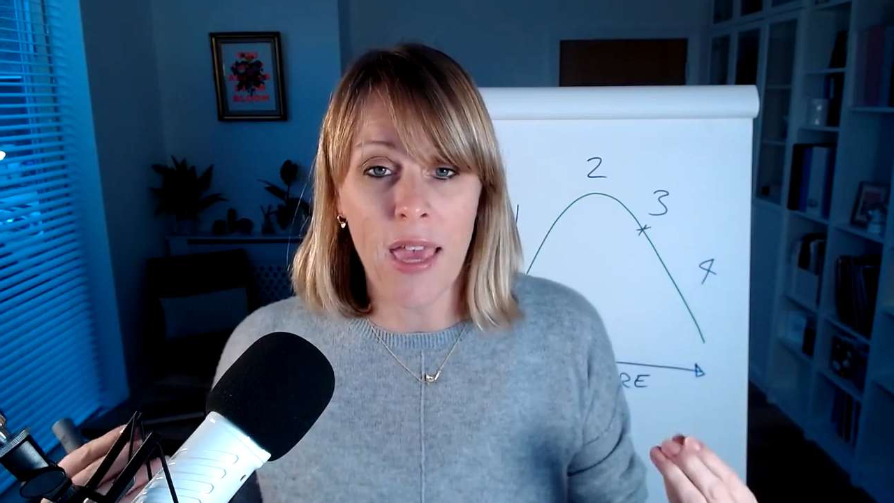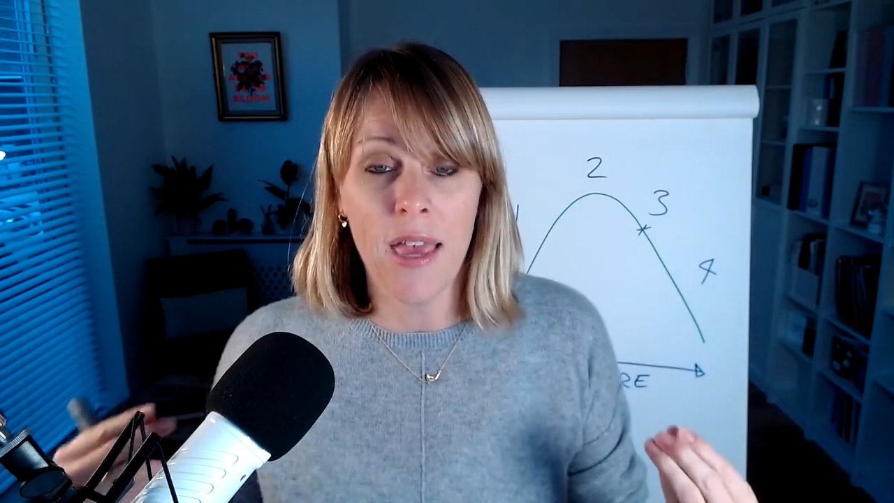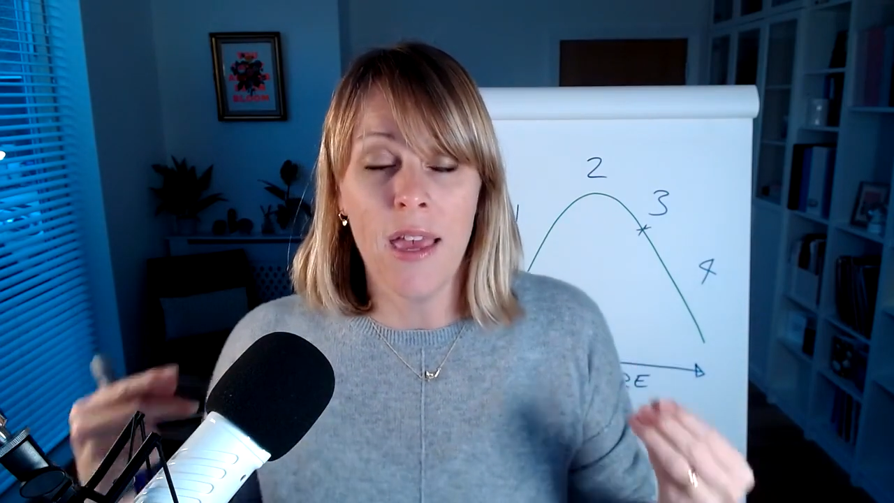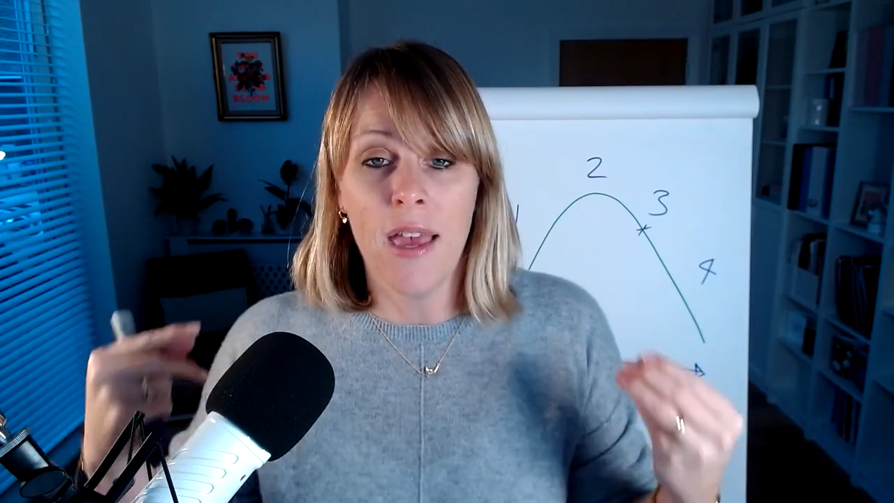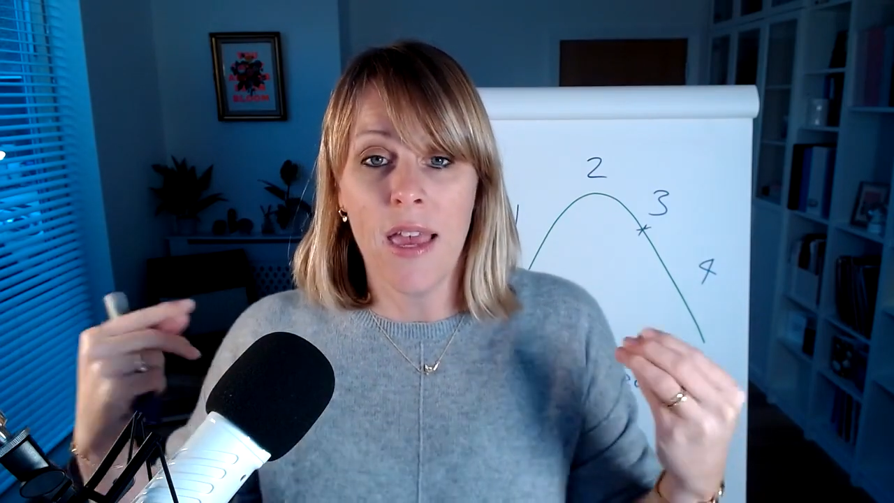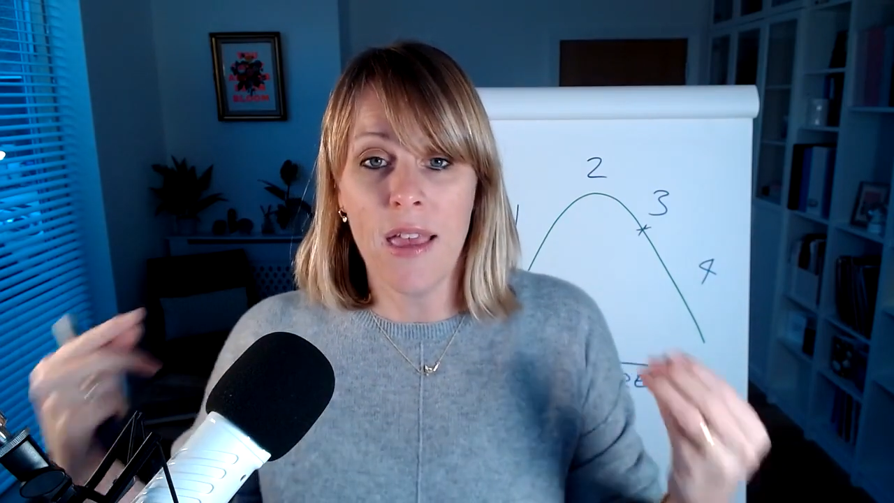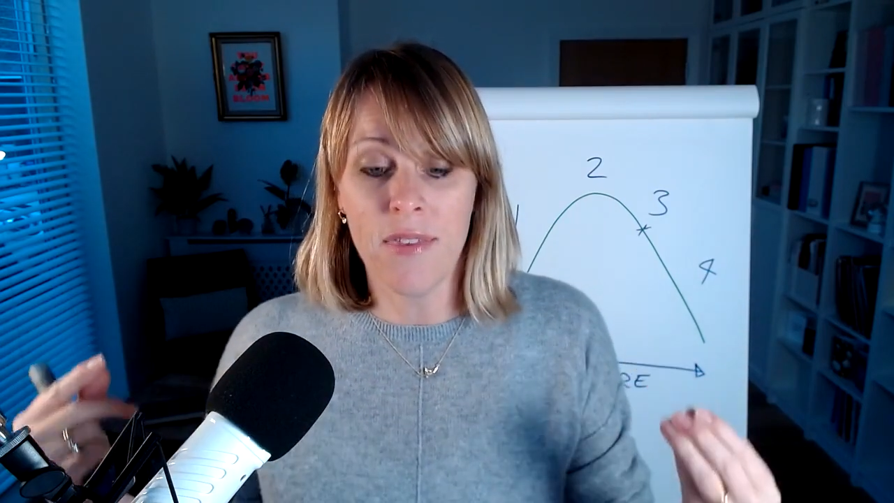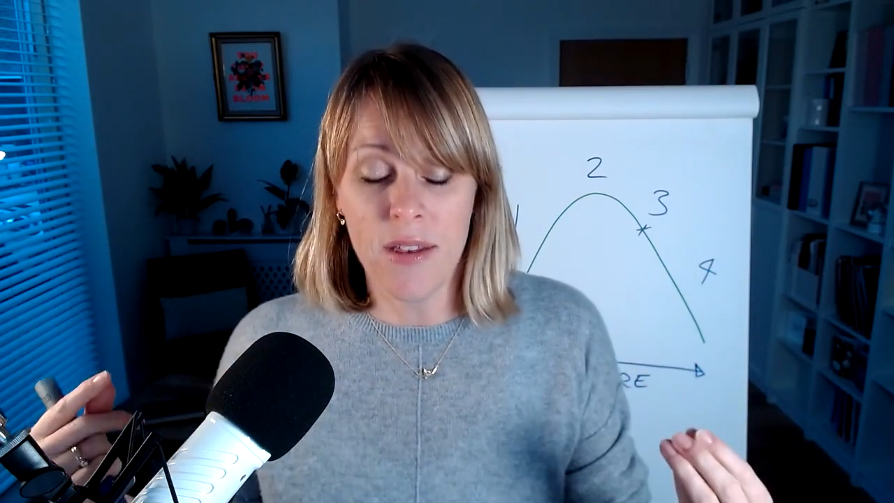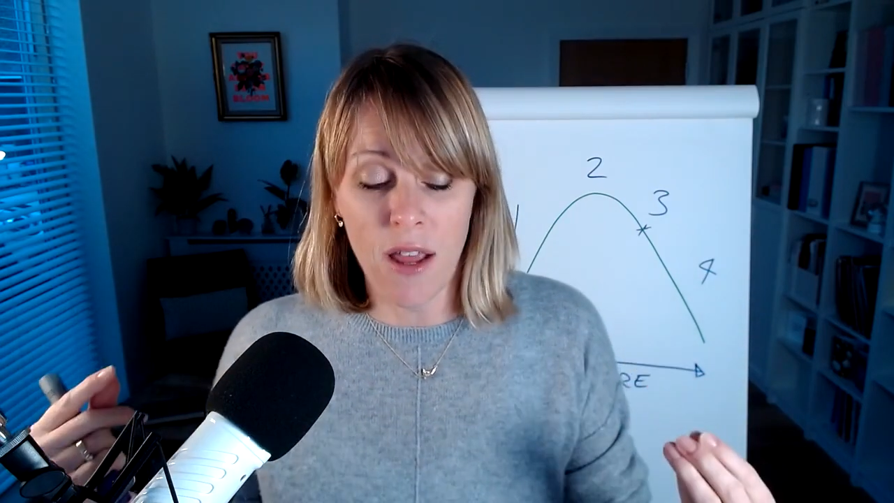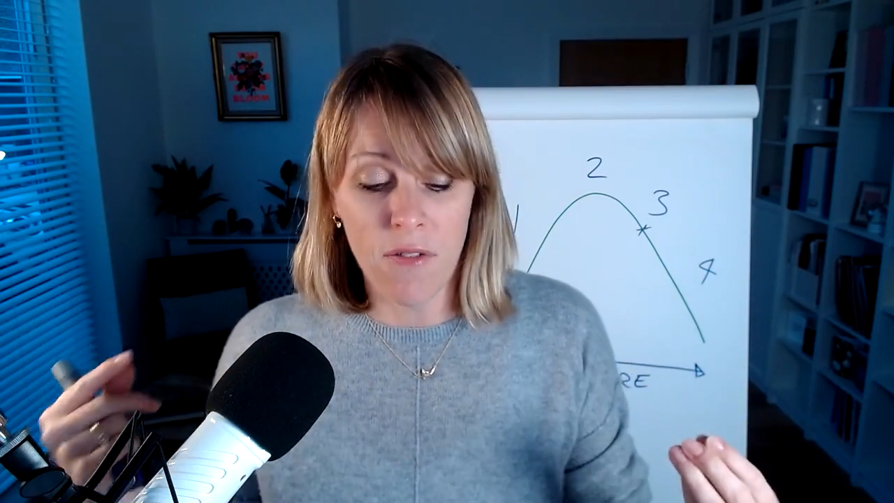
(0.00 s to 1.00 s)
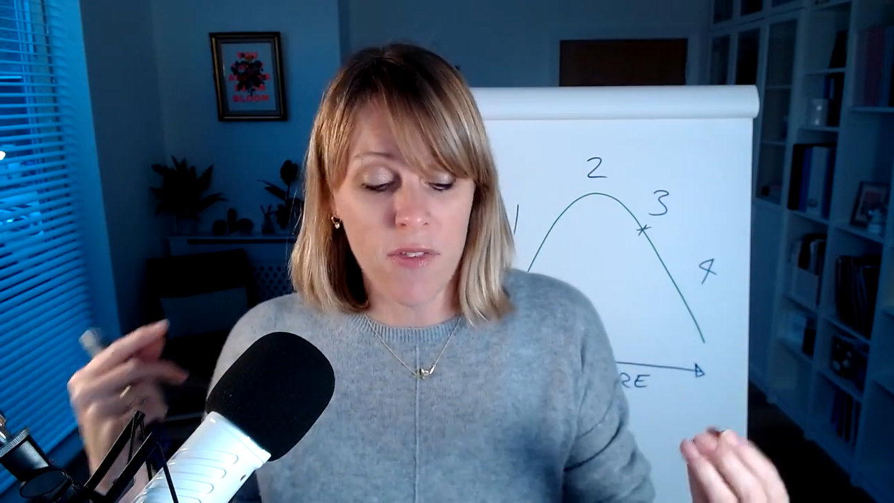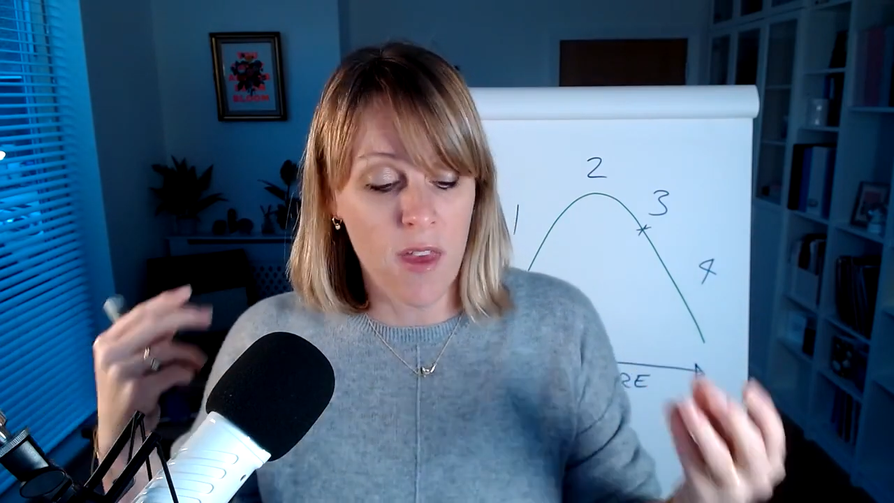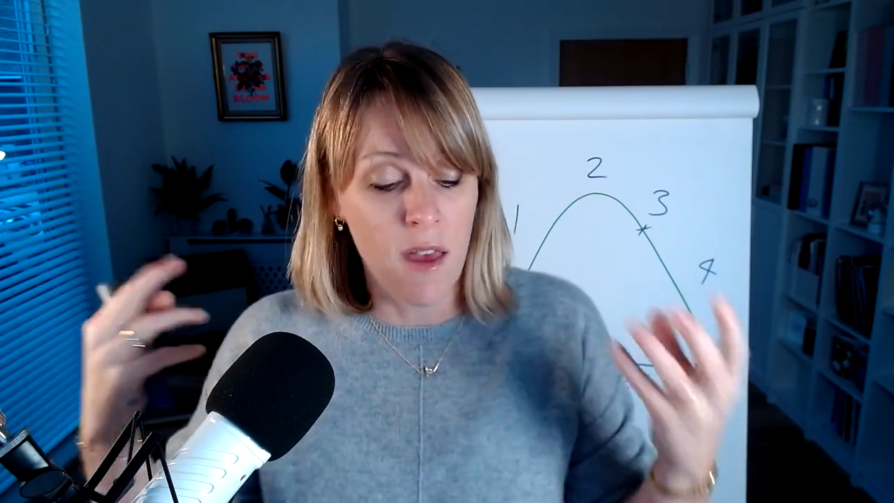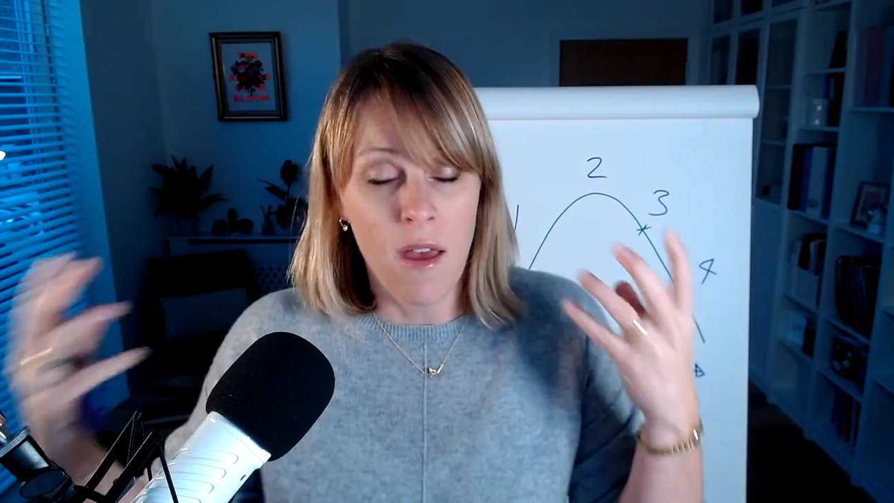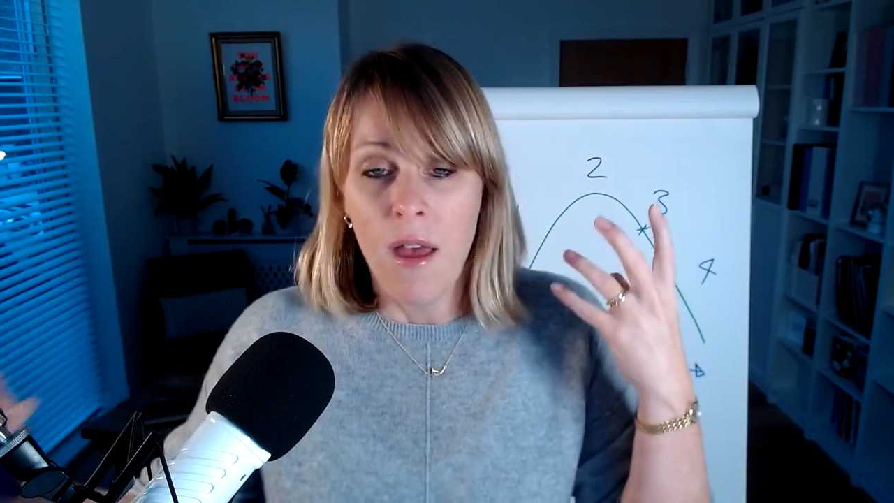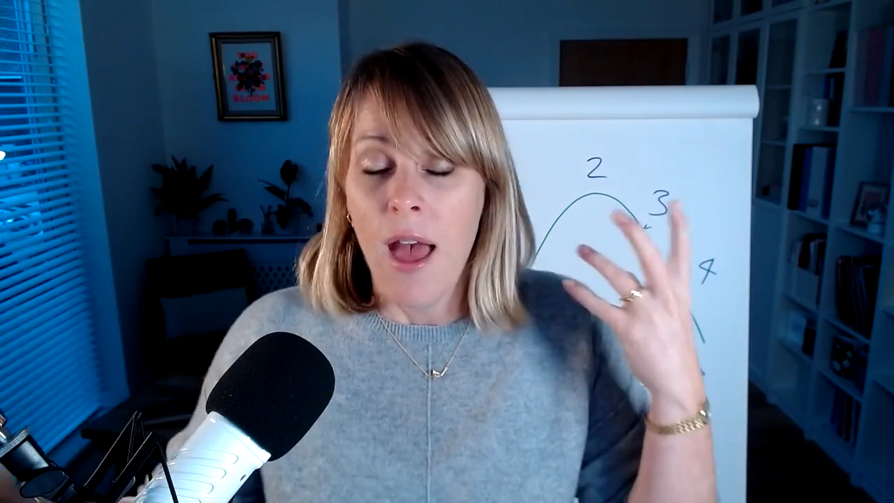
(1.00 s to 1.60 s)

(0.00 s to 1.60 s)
it is enough to